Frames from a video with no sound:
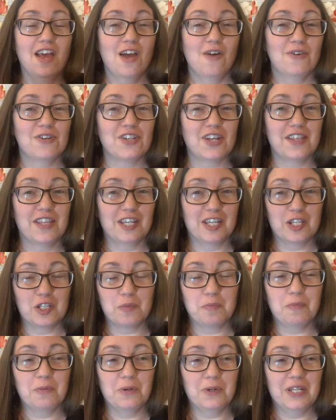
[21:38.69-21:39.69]
which I think is
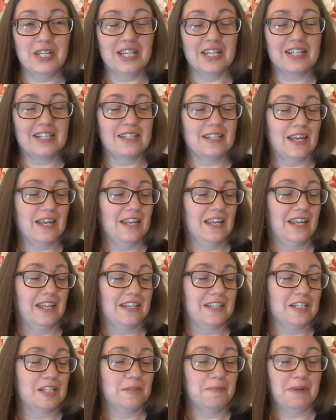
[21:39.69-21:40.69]
pretty exciting
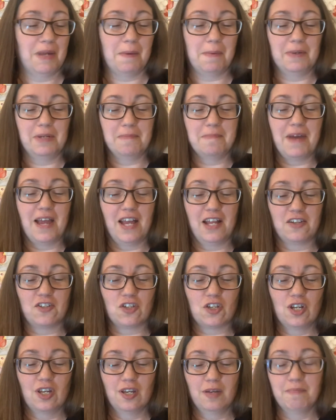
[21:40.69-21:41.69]
to be able to
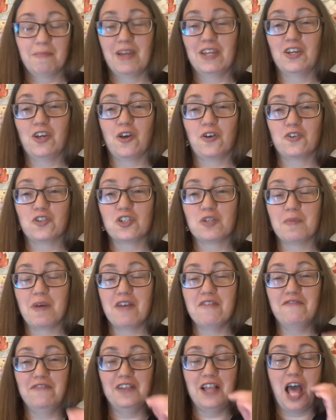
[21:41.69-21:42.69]
match my yarn to my
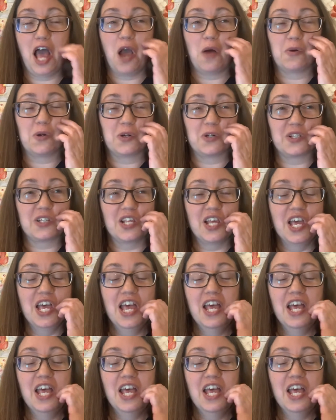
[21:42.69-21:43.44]
flowers.